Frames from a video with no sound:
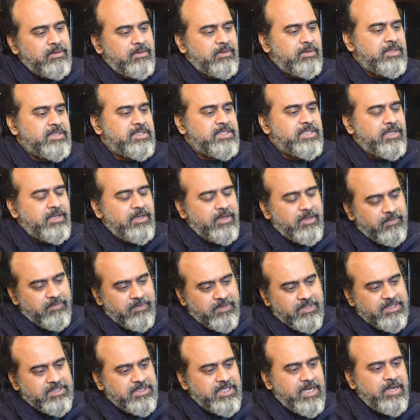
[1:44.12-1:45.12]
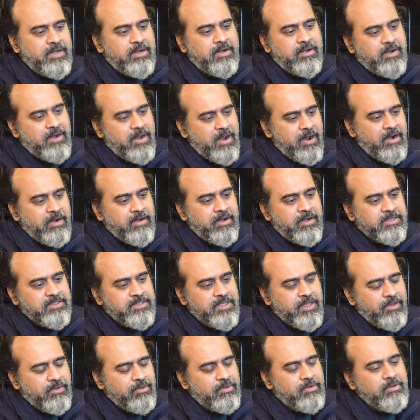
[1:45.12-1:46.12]
is sitting with a shattered heart and
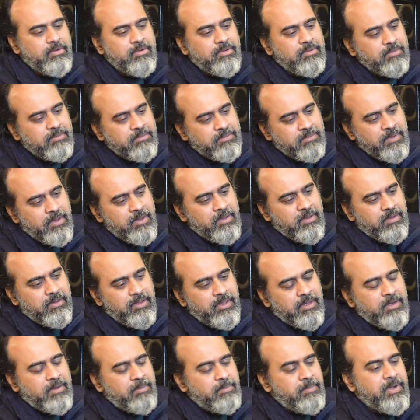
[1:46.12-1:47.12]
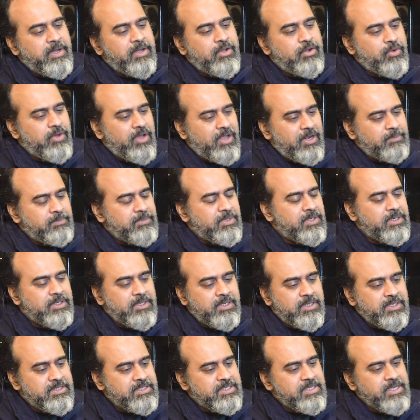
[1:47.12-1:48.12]
saying, "Oh, in a bid to help the other,
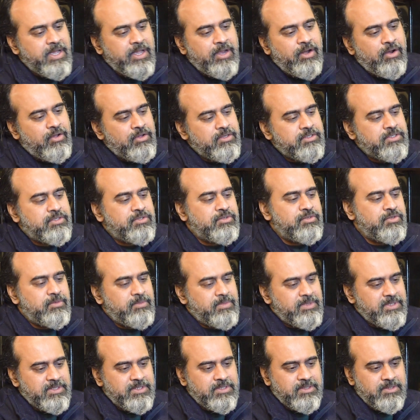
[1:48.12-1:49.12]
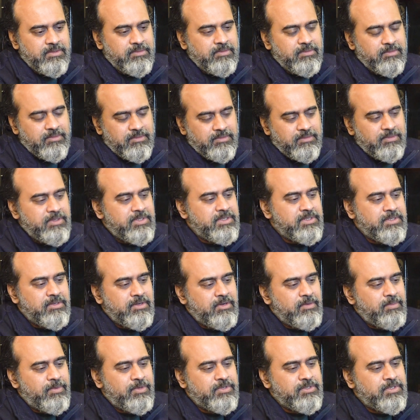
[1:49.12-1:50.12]
see, I lost so much." No, it's not
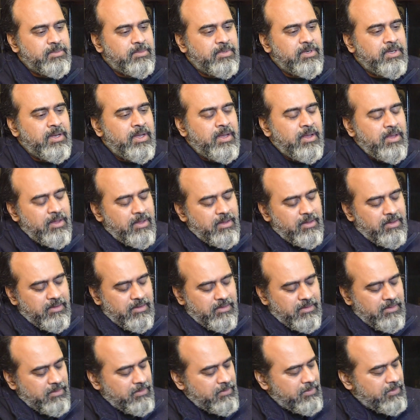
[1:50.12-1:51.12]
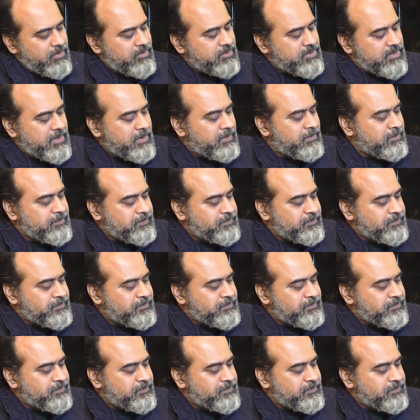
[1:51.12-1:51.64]
possible. You see,